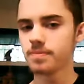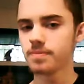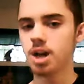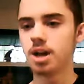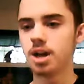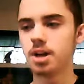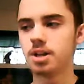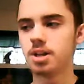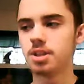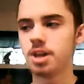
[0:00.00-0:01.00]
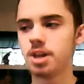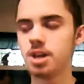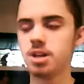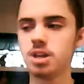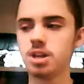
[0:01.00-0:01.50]
and
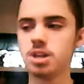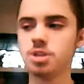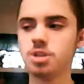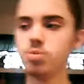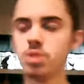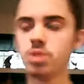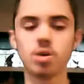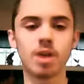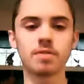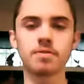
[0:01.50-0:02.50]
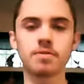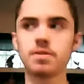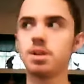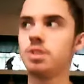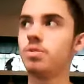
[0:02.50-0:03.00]
then you go out
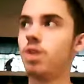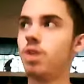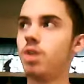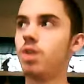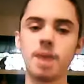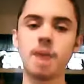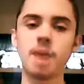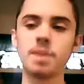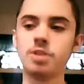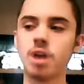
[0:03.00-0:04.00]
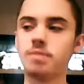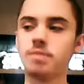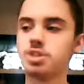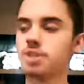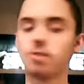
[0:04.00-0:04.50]
on the map, and you have
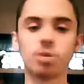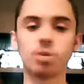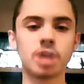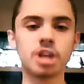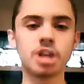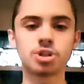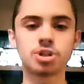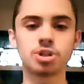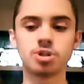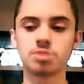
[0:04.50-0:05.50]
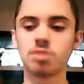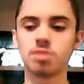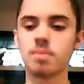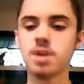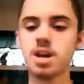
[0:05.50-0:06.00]
these different locations to choose
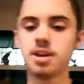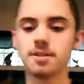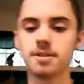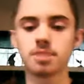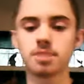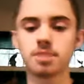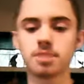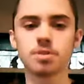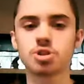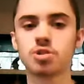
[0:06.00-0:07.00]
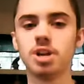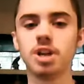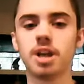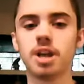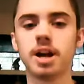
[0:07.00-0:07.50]
from. Now, at the bottom of the
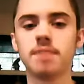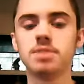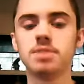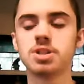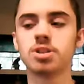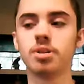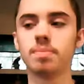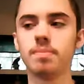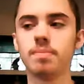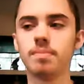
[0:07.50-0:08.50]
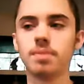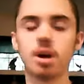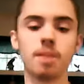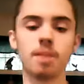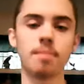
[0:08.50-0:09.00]
screen, they have these little
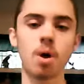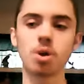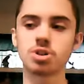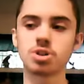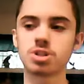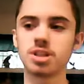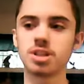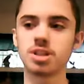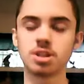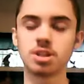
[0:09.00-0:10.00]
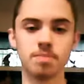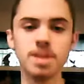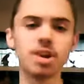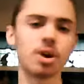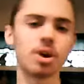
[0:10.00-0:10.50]
bars that there's a
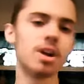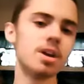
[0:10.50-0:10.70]
meter,